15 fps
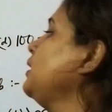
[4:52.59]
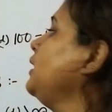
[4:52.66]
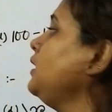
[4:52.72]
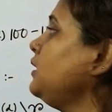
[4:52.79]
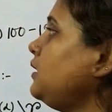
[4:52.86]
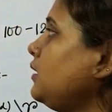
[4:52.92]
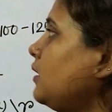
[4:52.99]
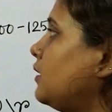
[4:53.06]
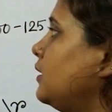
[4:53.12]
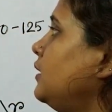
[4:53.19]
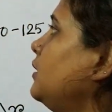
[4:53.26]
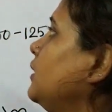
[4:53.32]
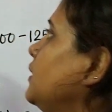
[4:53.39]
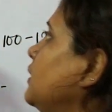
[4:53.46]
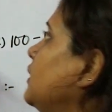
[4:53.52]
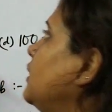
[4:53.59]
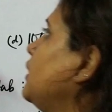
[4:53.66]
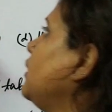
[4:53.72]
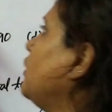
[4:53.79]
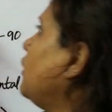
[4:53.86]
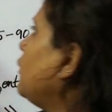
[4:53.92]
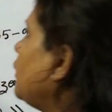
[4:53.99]
Here,
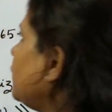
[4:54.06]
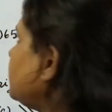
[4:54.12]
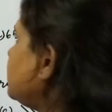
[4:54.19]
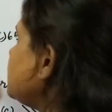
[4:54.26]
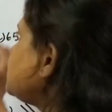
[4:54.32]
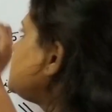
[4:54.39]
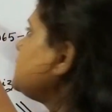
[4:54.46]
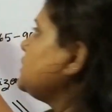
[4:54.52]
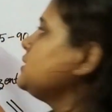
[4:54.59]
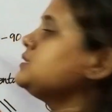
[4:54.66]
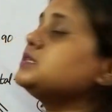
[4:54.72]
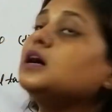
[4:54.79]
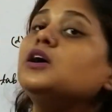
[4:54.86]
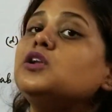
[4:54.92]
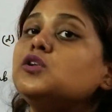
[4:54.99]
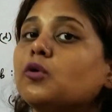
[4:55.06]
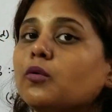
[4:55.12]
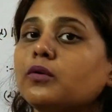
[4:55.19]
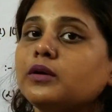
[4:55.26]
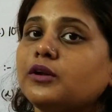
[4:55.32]
this is a known